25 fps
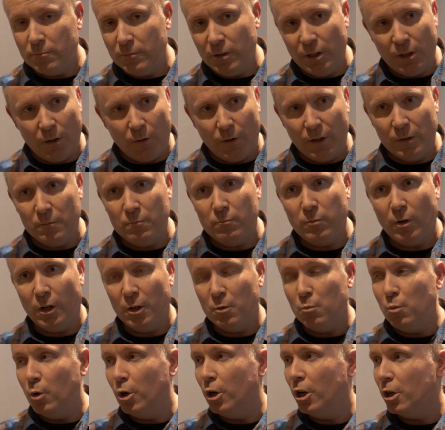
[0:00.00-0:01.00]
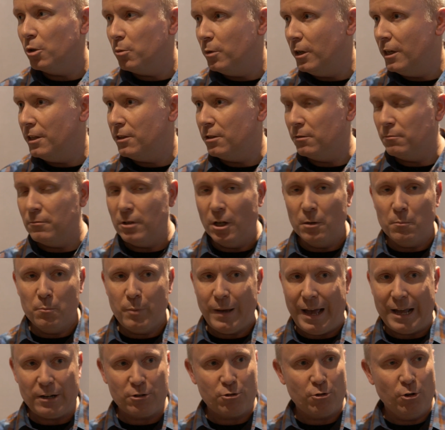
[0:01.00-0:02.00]
you know, I, I work with and, and
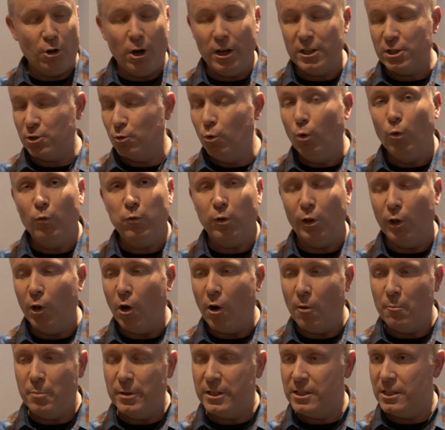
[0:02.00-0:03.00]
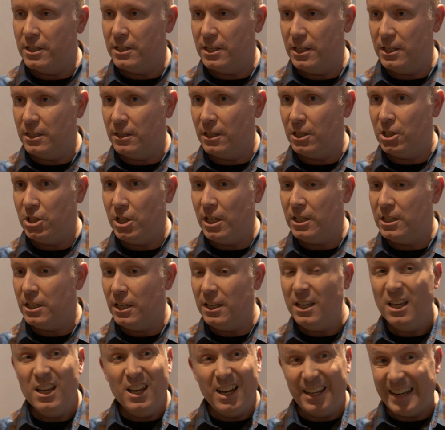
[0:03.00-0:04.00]
patronise an awful lot of businesses in the
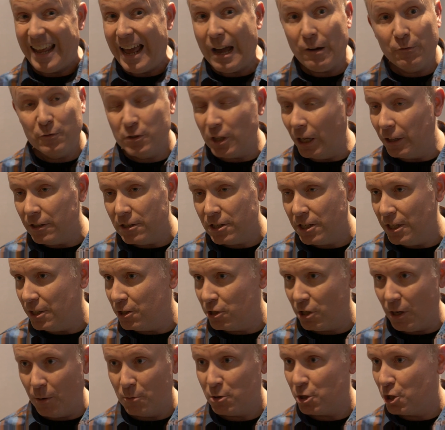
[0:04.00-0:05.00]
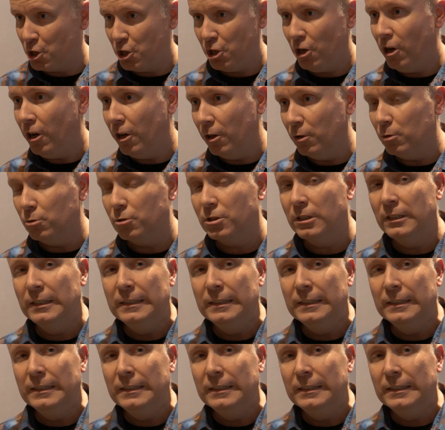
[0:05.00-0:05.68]
city, and have done since I was a child.